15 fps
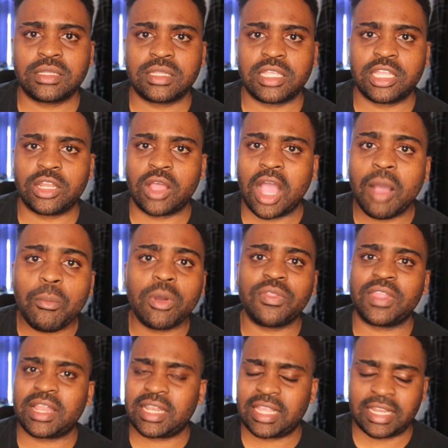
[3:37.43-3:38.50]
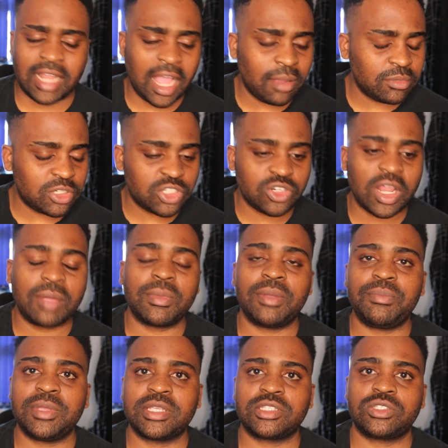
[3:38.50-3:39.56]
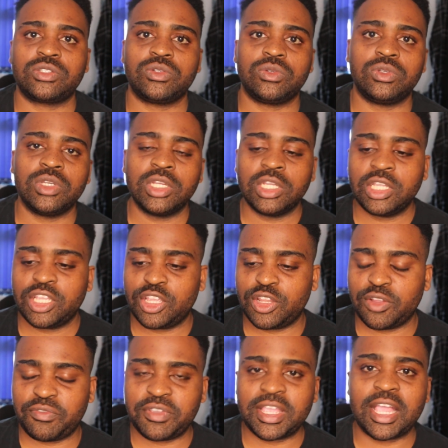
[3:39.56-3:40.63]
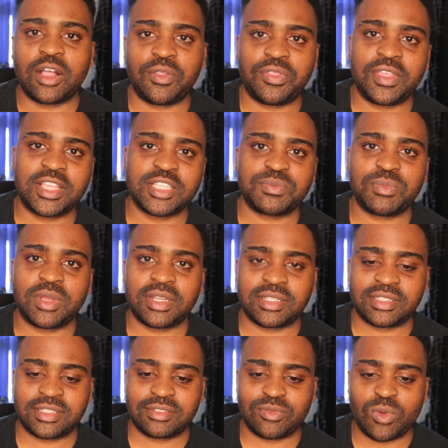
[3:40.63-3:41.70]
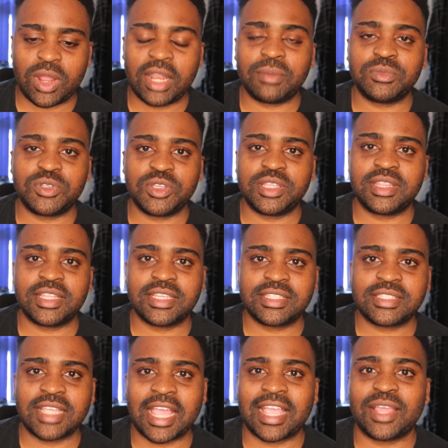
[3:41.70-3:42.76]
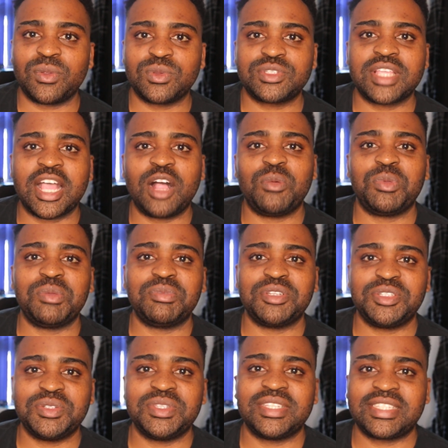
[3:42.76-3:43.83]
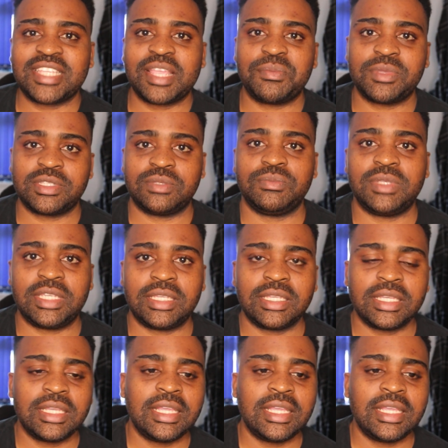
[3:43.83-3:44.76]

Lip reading: You know, I'm on that lane. I'm trying my best to, you know, figure out things. But while I'm doing this, I can also help people do the same as me.